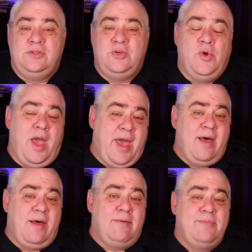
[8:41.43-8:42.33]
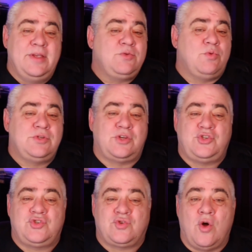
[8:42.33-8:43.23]
To him, this was a
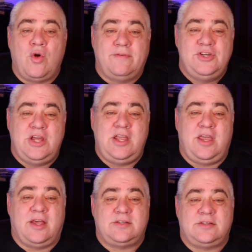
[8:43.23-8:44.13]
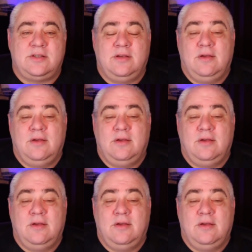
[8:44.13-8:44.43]
stroke of genius.